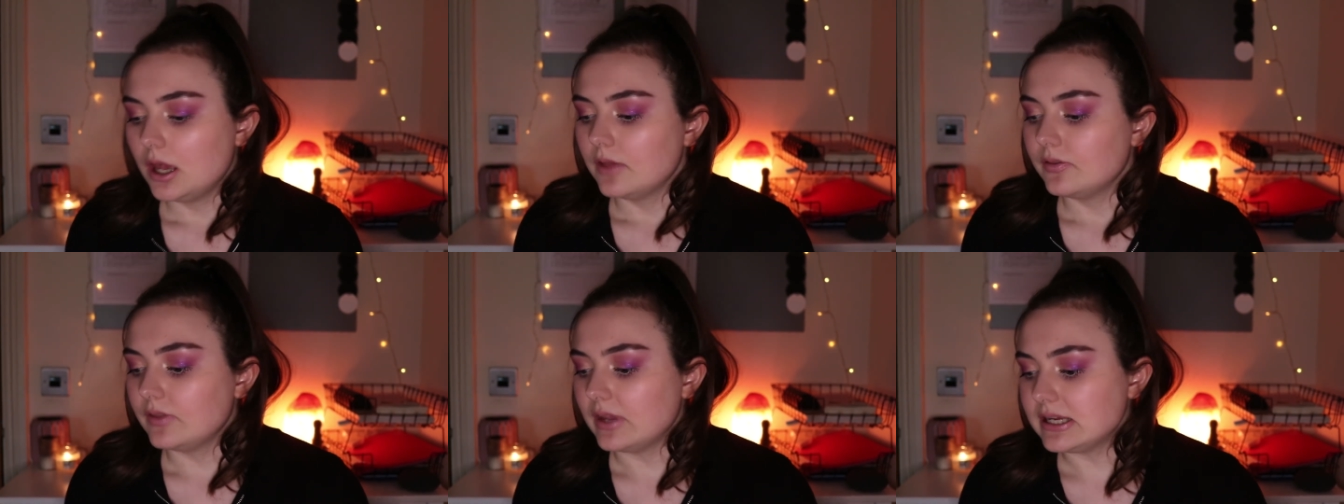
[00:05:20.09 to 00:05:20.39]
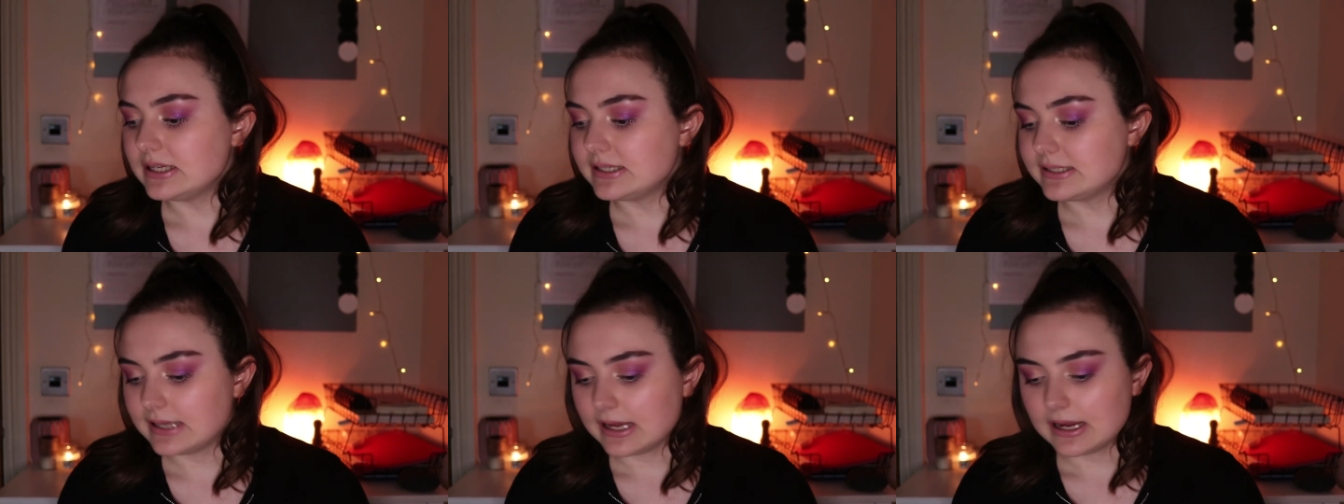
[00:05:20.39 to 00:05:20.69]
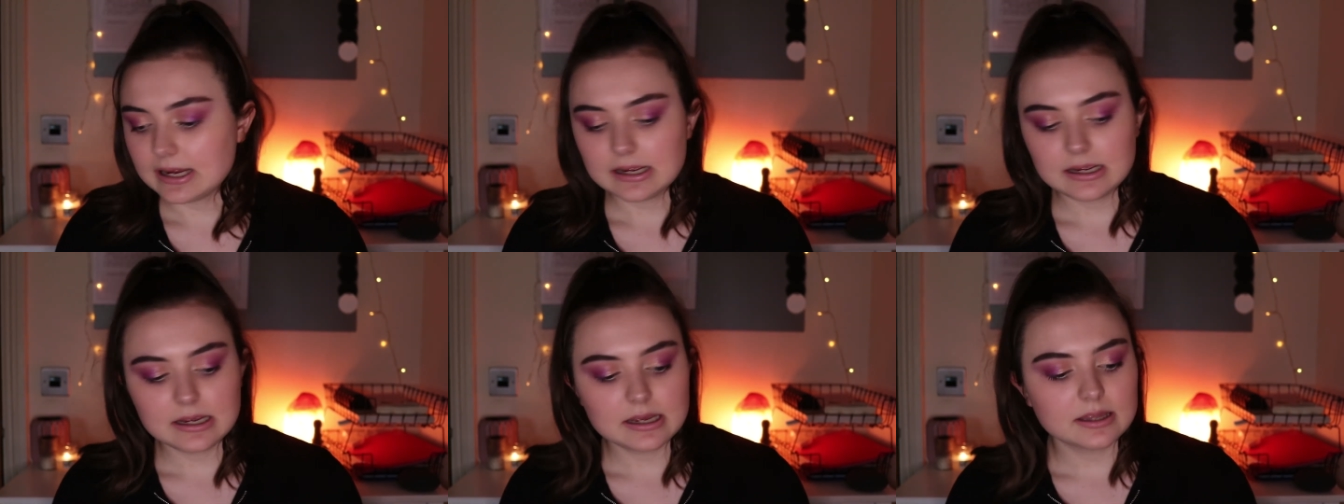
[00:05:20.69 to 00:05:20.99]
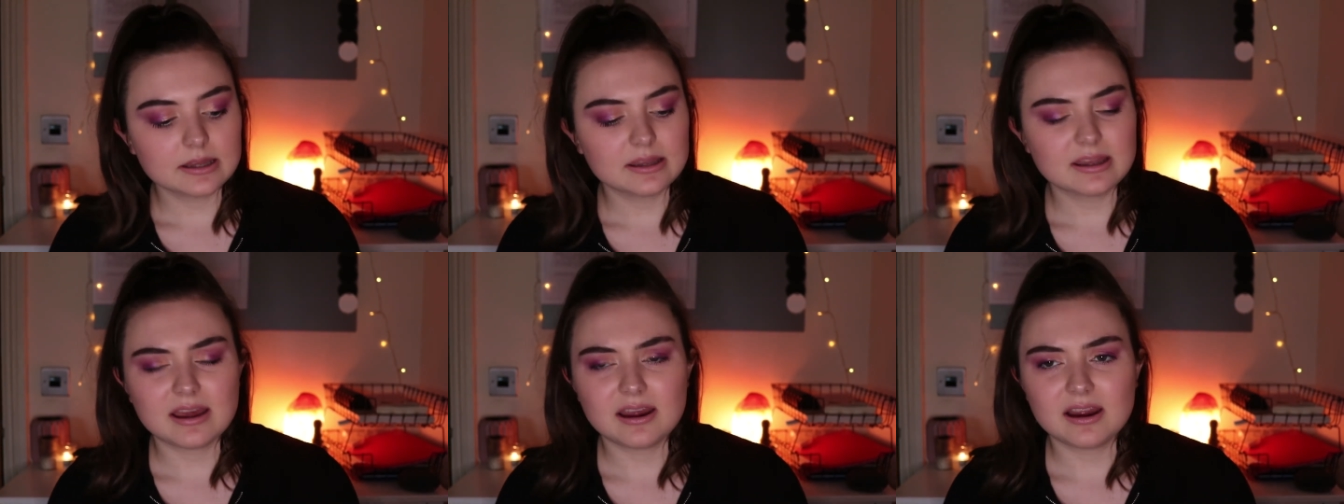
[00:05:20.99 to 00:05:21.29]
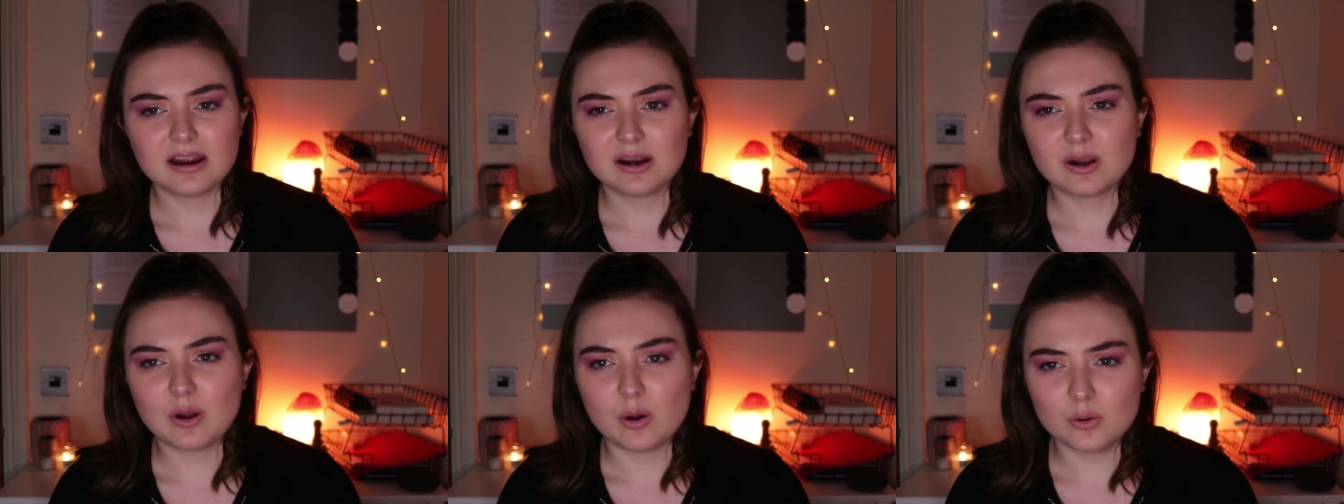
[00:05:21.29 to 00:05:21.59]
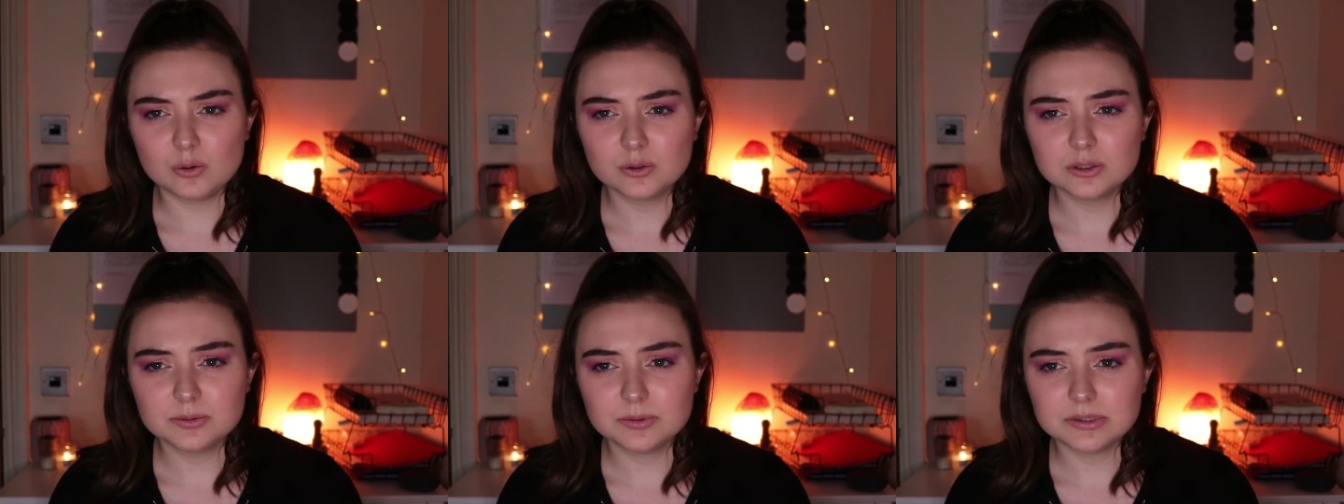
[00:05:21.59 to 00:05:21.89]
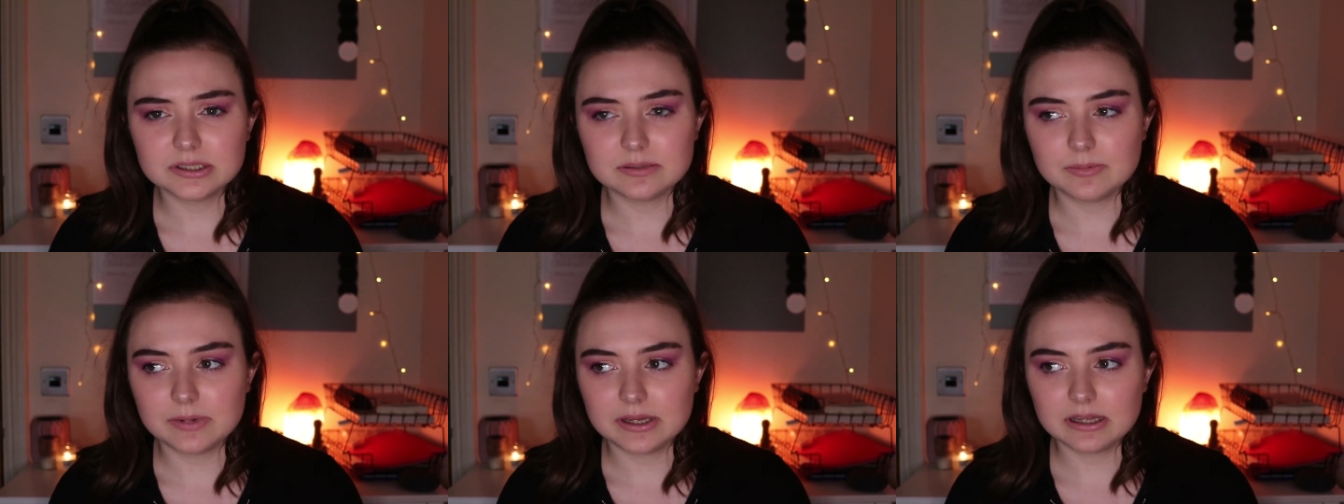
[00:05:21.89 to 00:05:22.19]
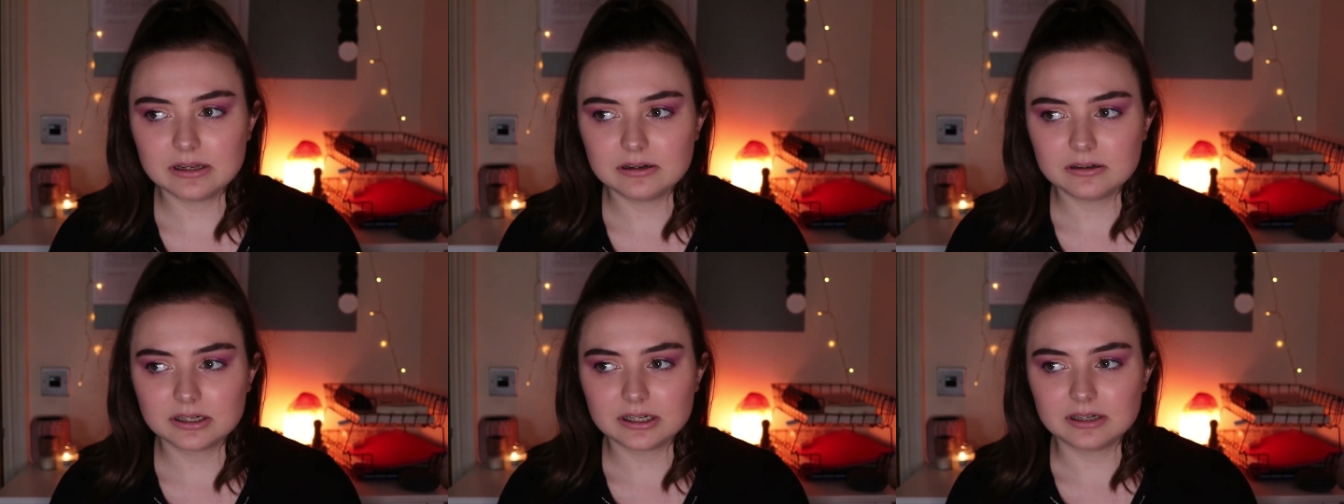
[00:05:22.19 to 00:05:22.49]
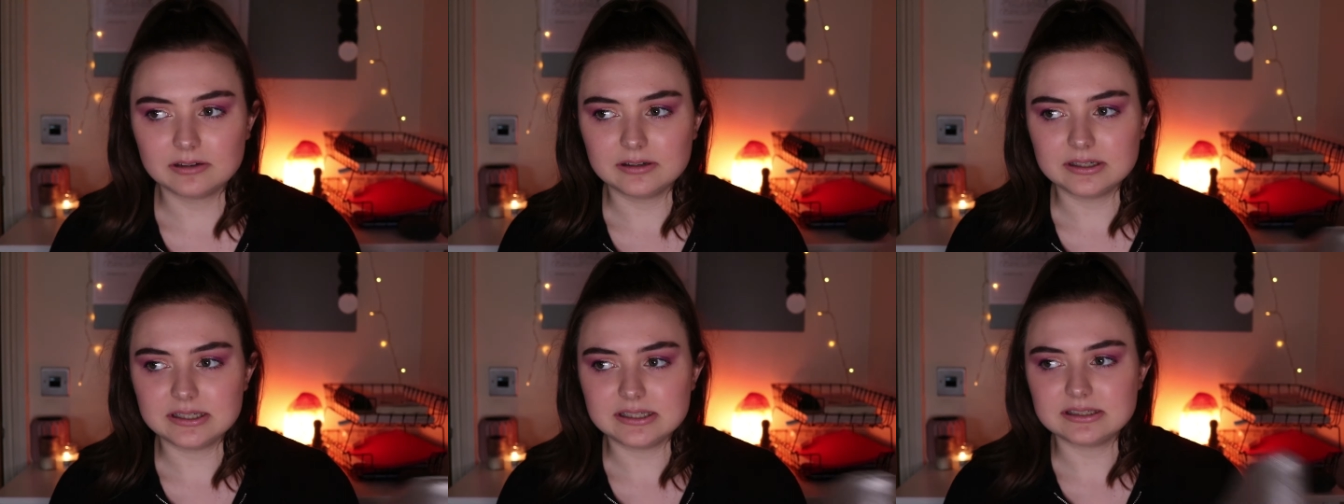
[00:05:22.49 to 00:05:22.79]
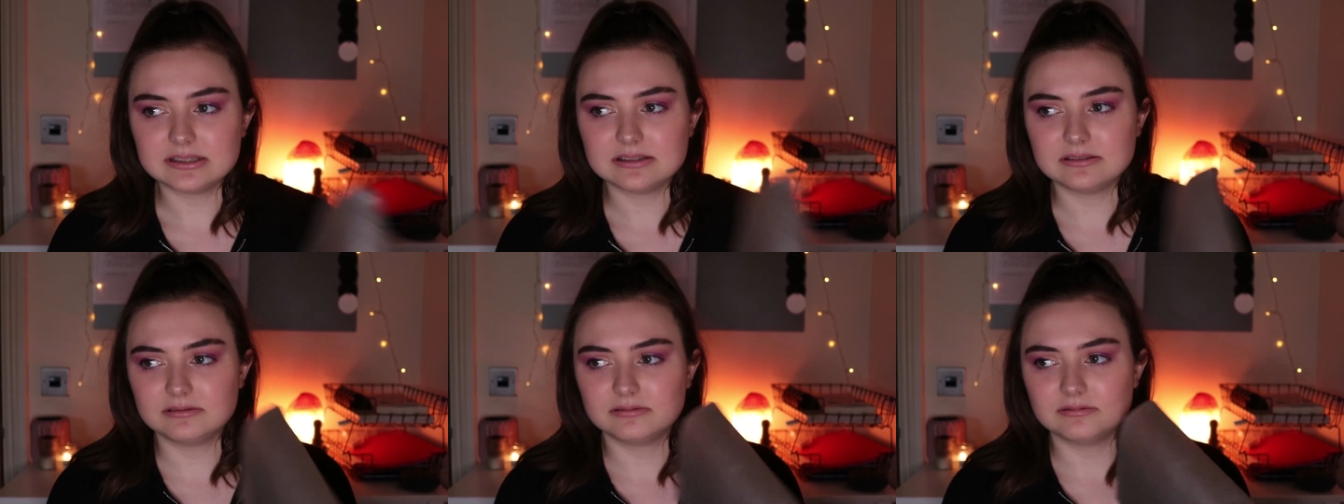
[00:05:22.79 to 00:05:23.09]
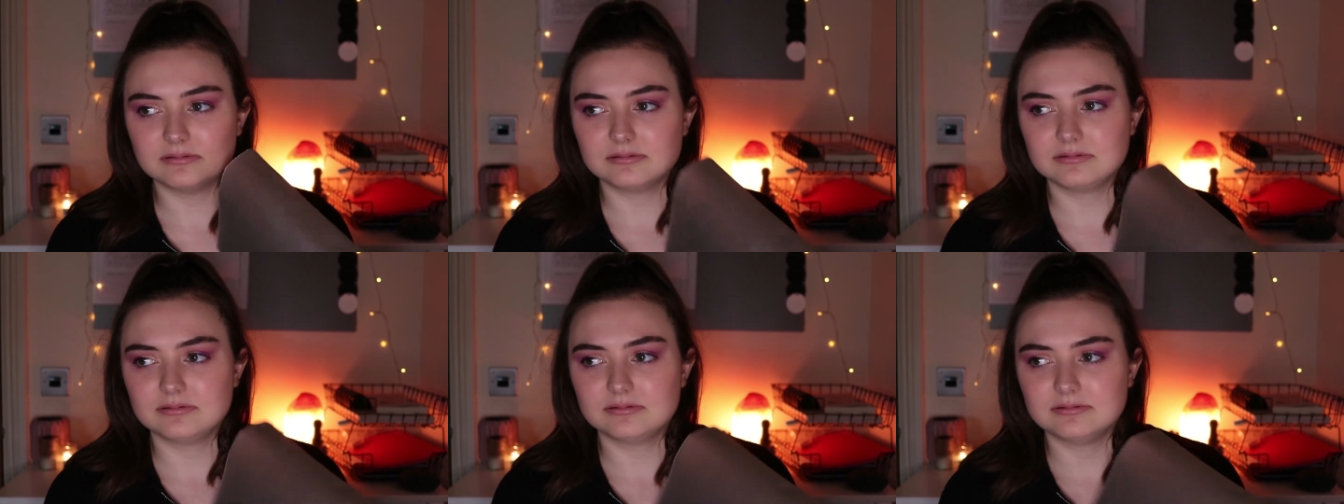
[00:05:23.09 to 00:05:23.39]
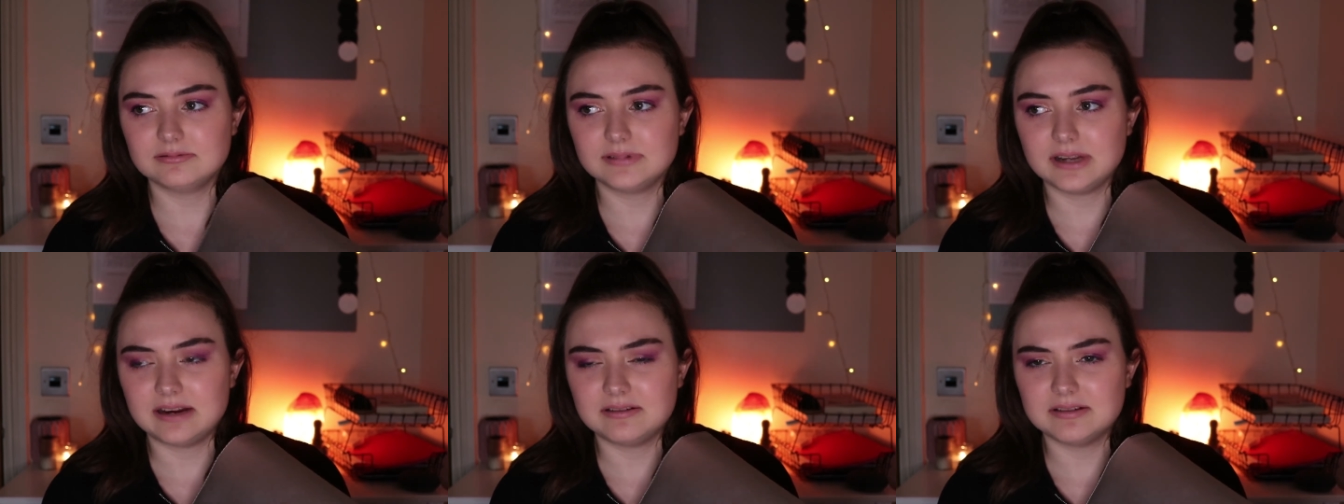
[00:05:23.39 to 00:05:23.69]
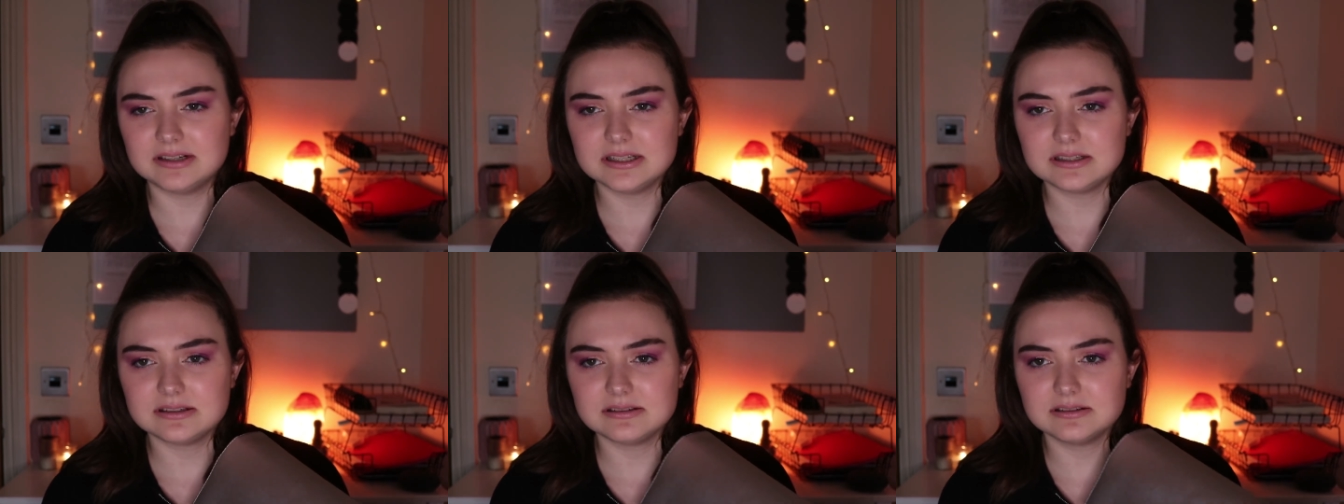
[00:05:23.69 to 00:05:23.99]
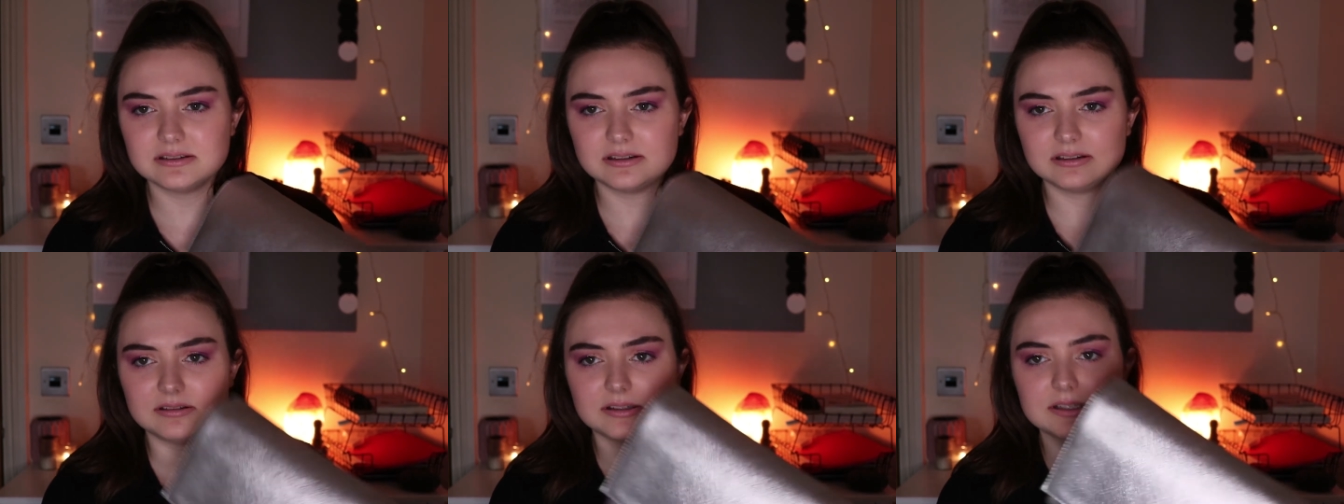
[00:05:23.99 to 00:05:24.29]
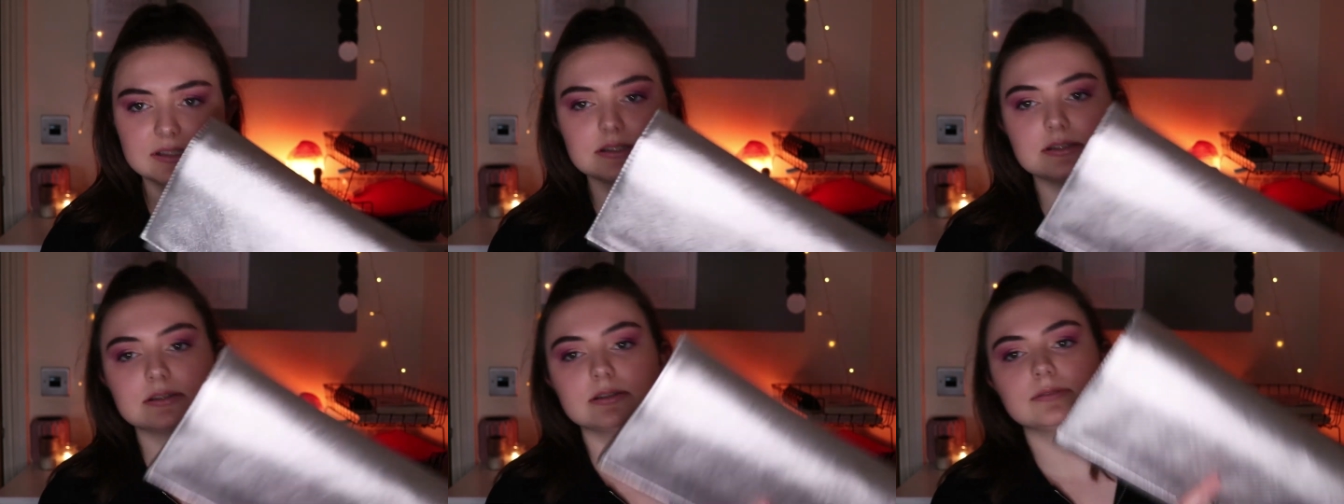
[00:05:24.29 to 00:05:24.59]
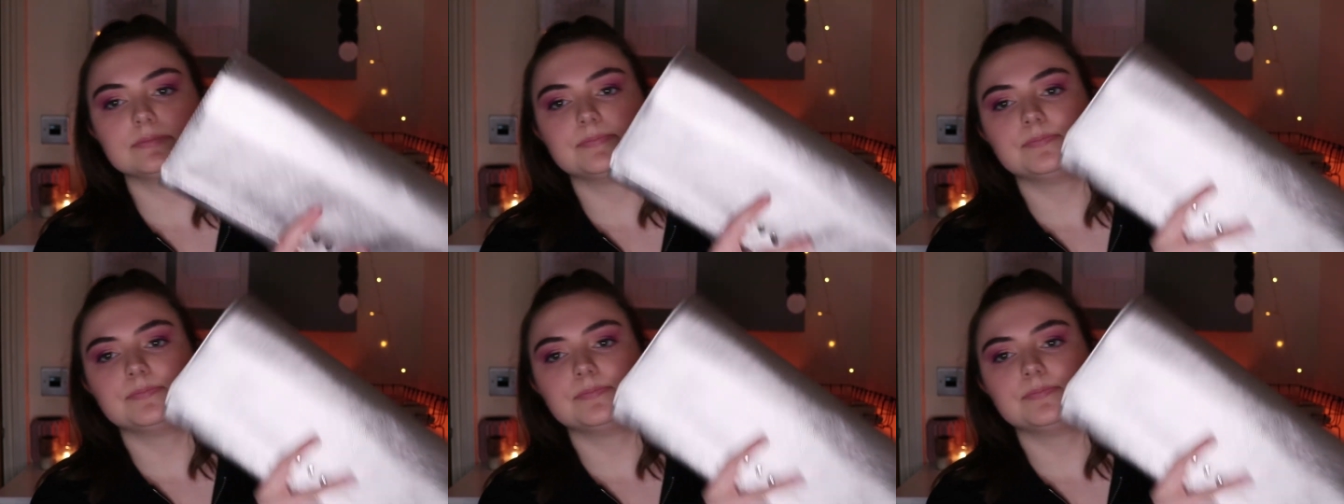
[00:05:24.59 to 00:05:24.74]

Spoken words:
They say they're gold, but to me they look iridescent. Iridescent.